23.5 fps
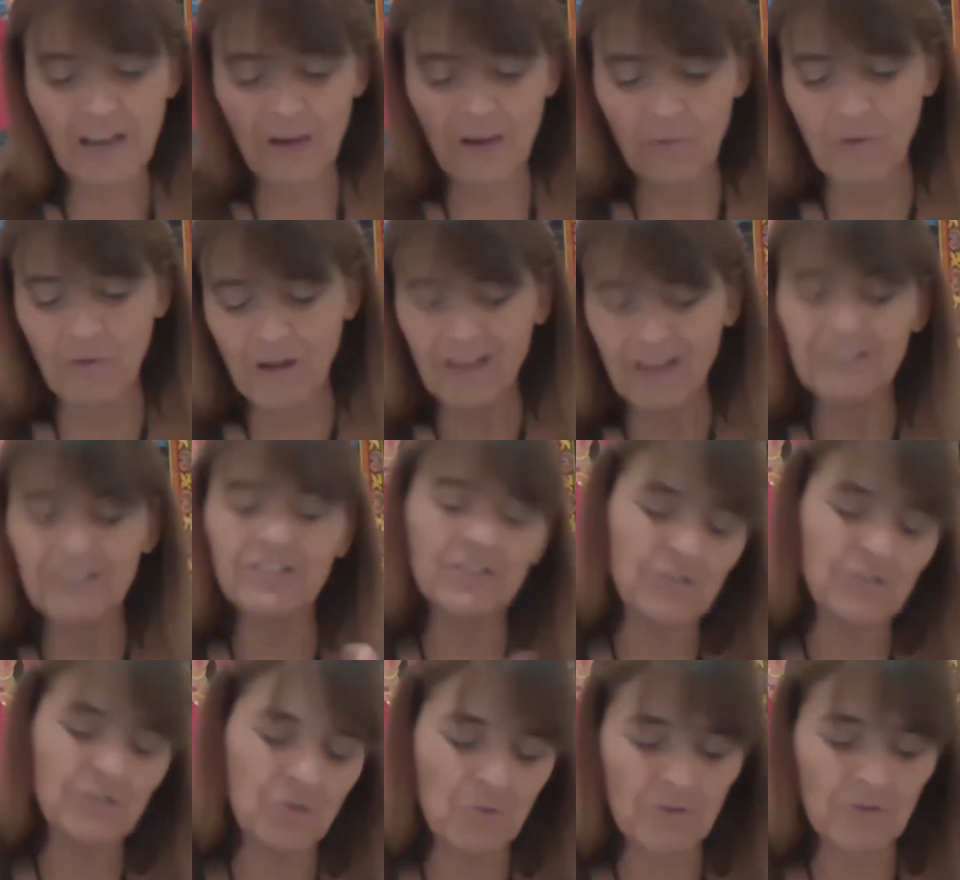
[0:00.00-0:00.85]
I, I
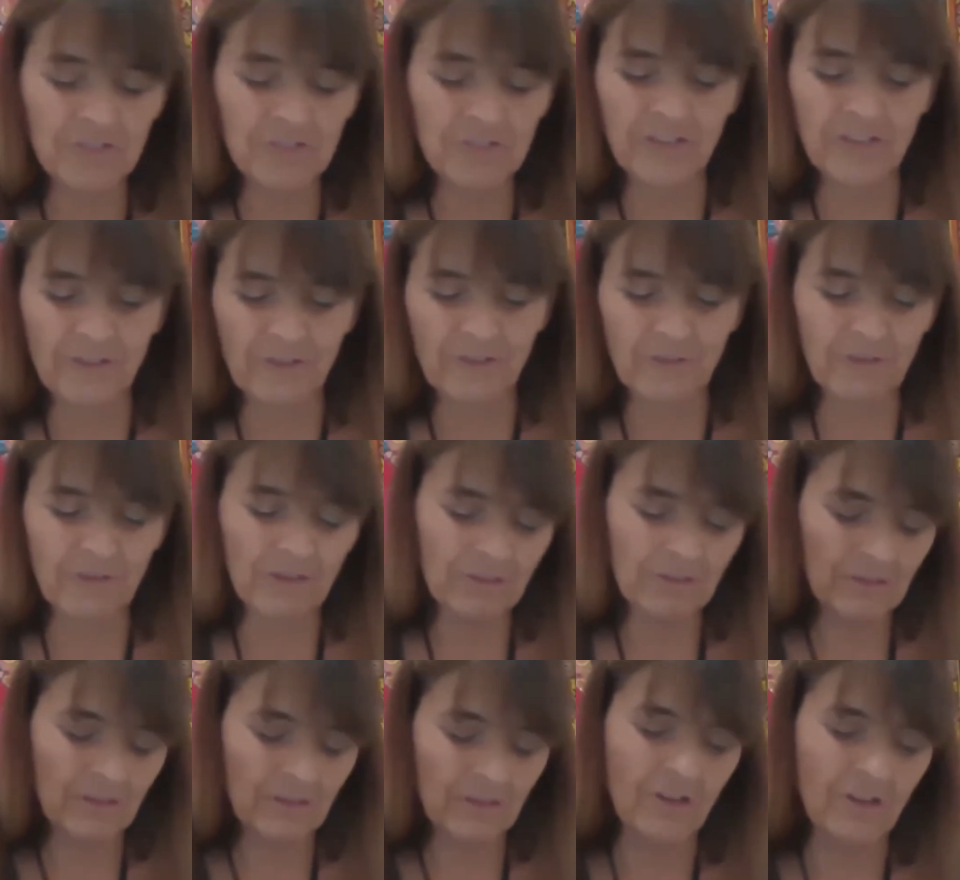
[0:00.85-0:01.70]
just talk to
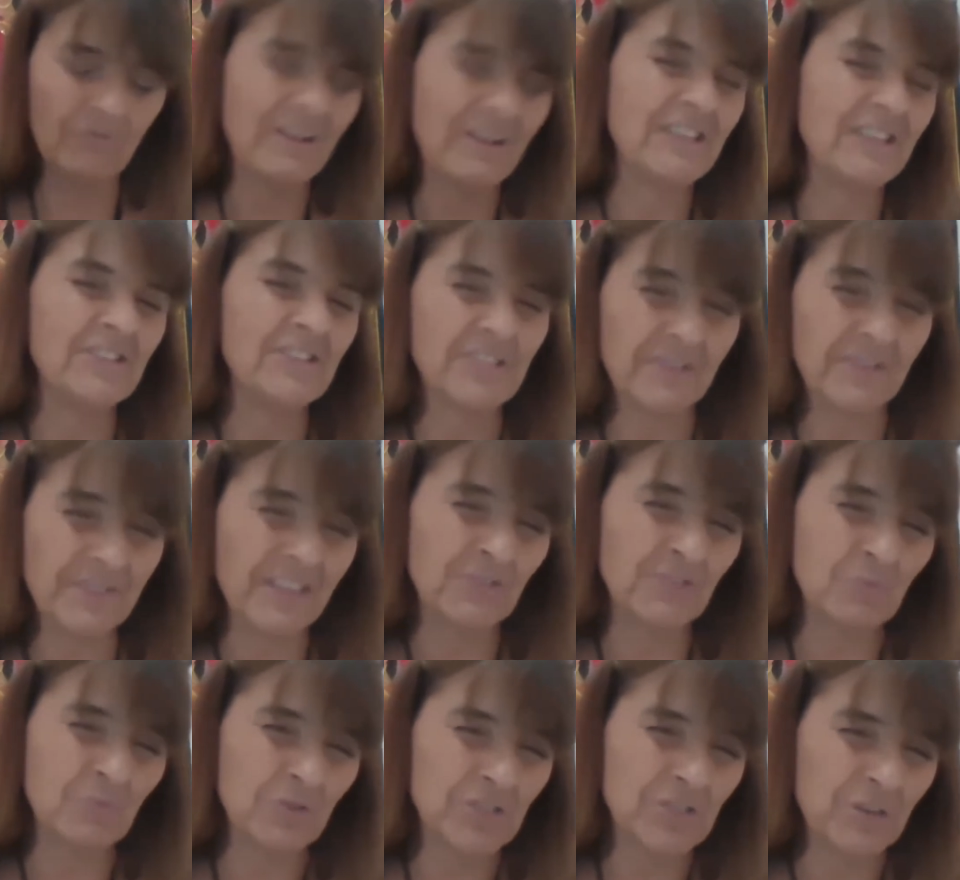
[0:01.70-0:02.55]
her relatives.
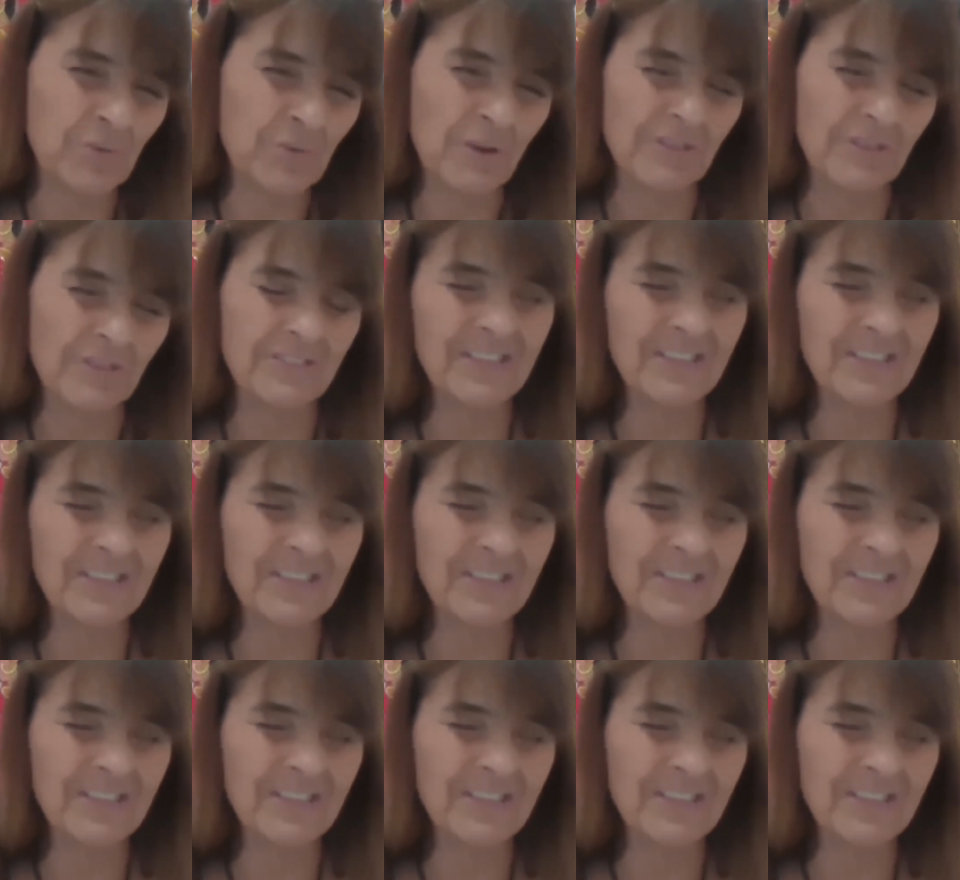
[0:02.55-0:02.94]
That's what she wants.